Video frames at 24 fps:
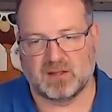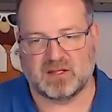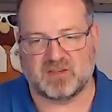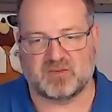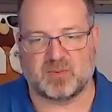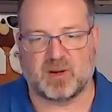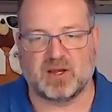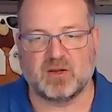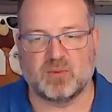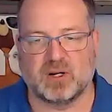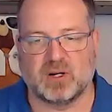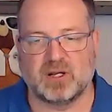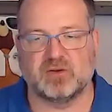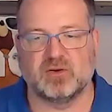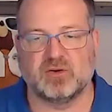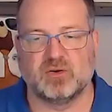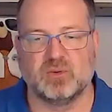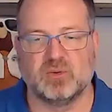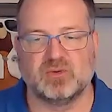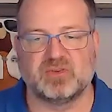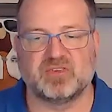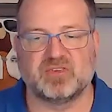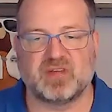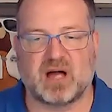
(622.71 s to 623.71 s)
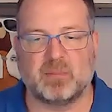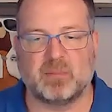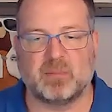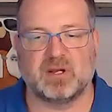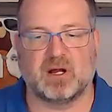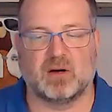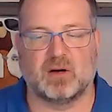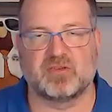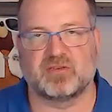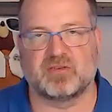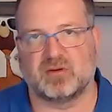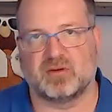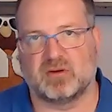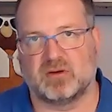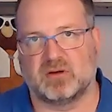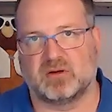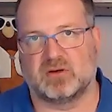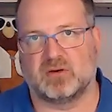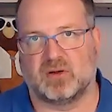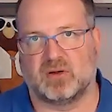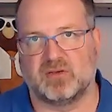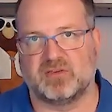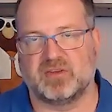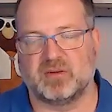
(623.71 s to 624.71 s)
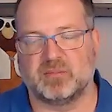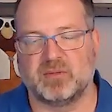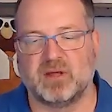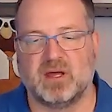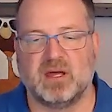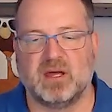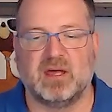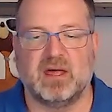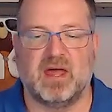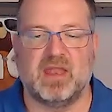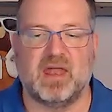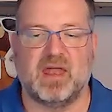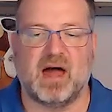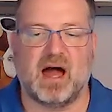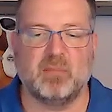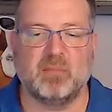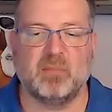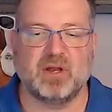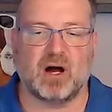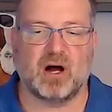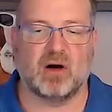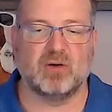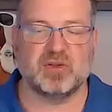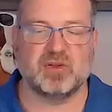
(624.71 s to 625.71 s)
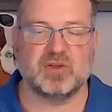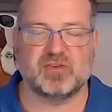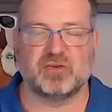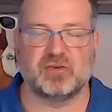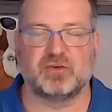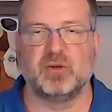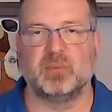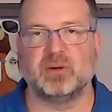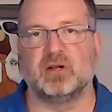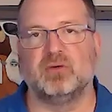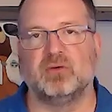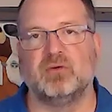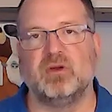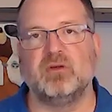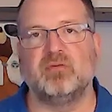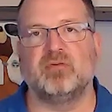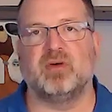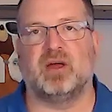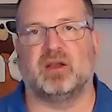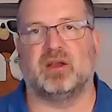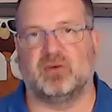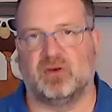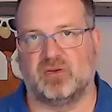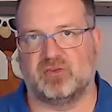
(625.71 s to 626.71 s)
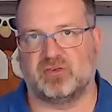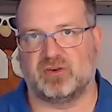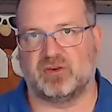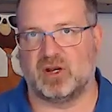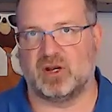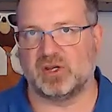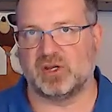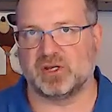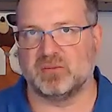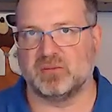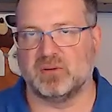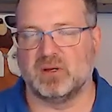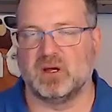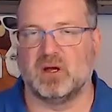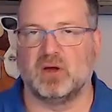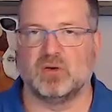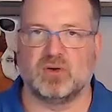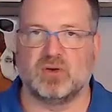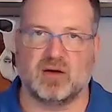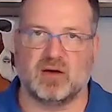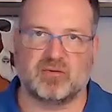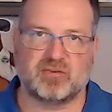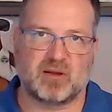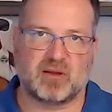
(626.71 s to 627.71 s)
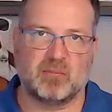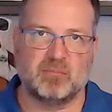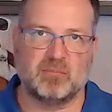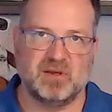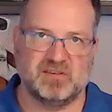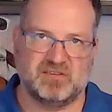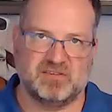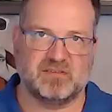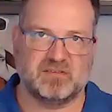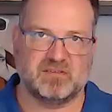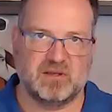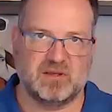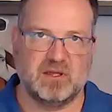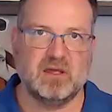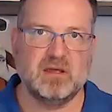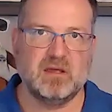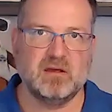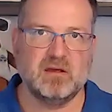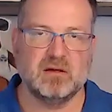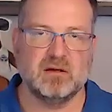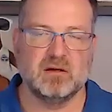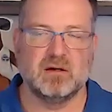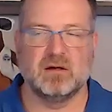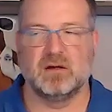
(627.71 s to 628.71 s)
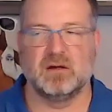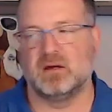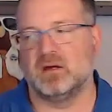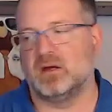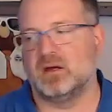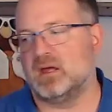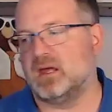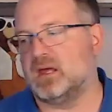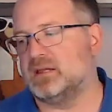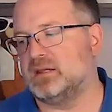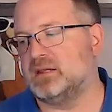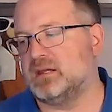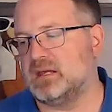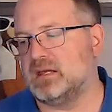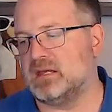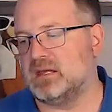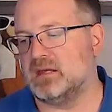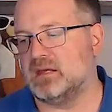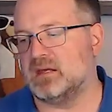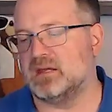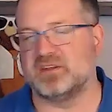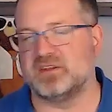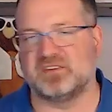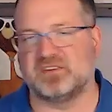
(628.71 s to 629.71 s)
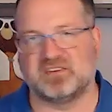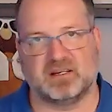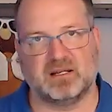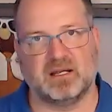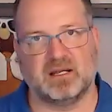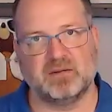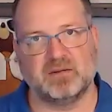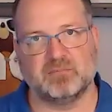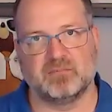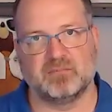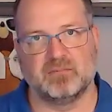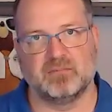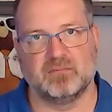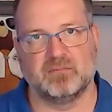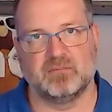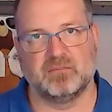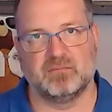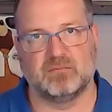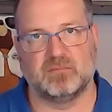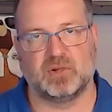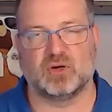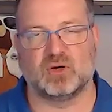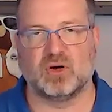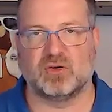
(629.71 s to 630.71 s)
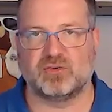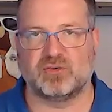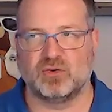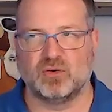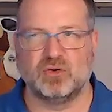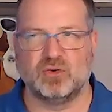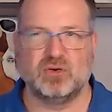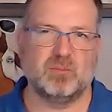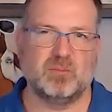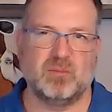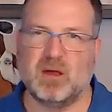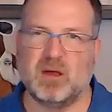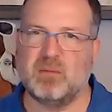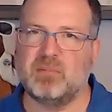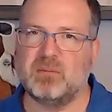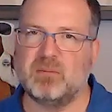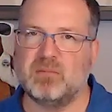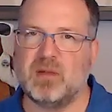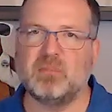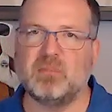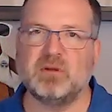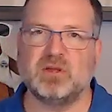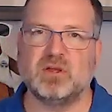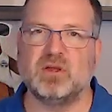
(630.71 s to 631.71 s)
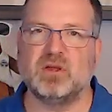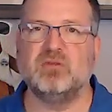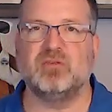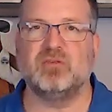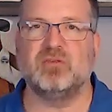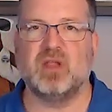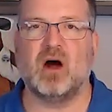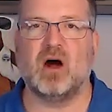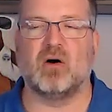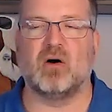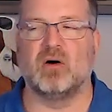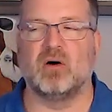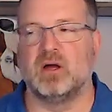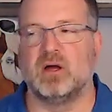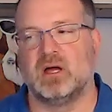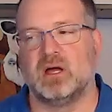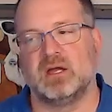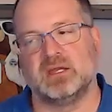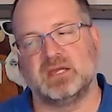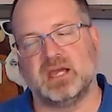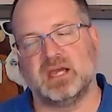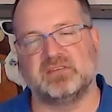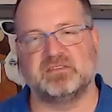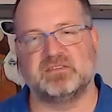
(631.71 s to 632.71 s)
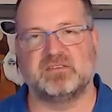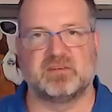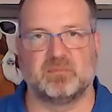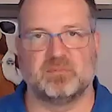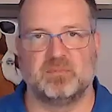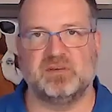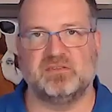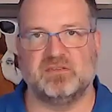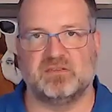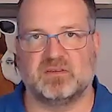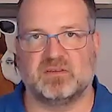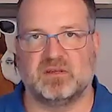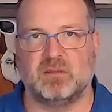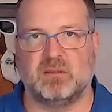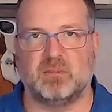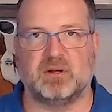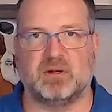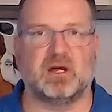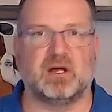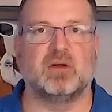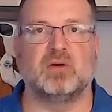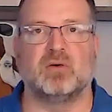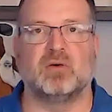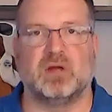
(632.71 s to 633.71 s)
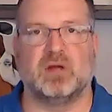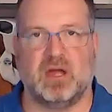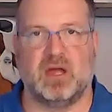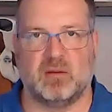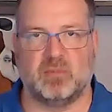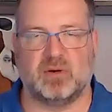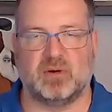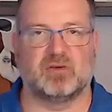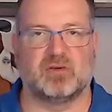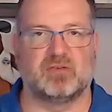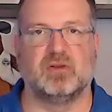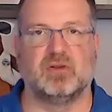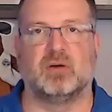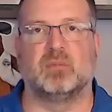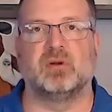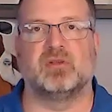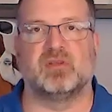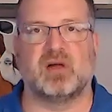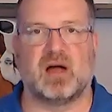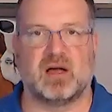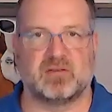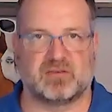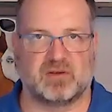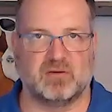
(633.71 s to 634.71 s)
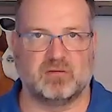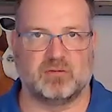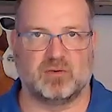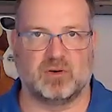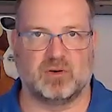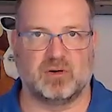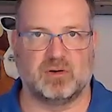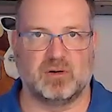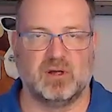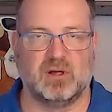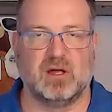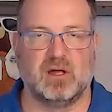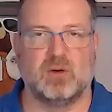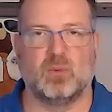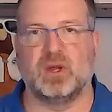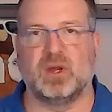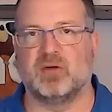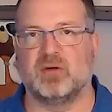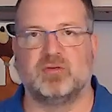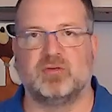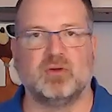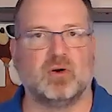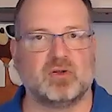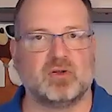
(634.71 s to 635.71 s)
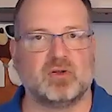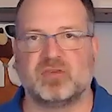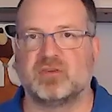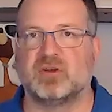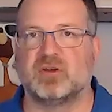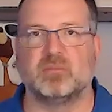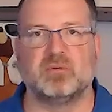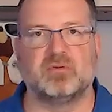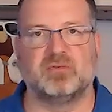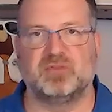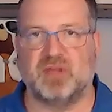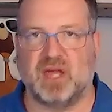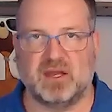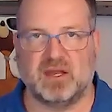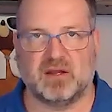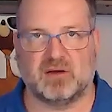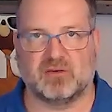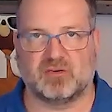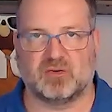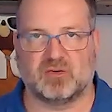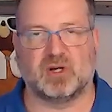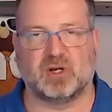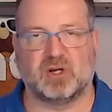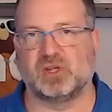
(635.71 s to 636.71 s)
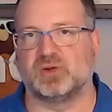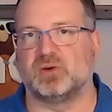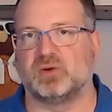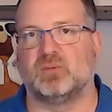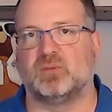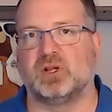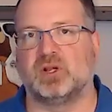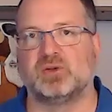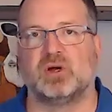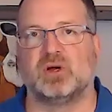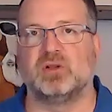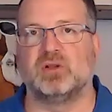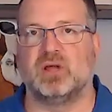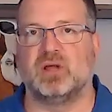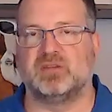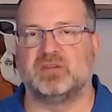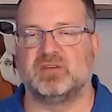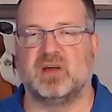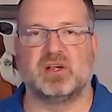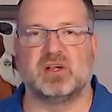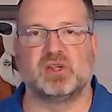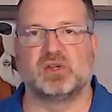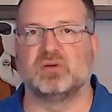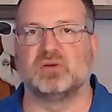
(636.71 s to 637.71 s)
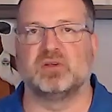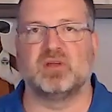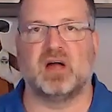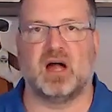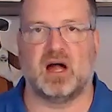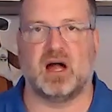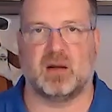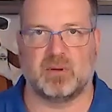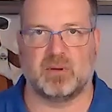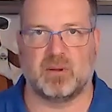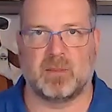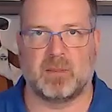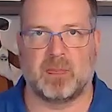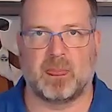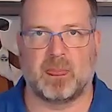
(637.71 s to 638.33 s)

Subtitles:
That's why you want to use this habit out concept. And habit out is a typical refactoring strategy. You have some business key in the satellite, because you maybe you even know, yes, it's a business key, but I don't care because nobody's asking for it. We have no descriptive data, so what should attach to the hub,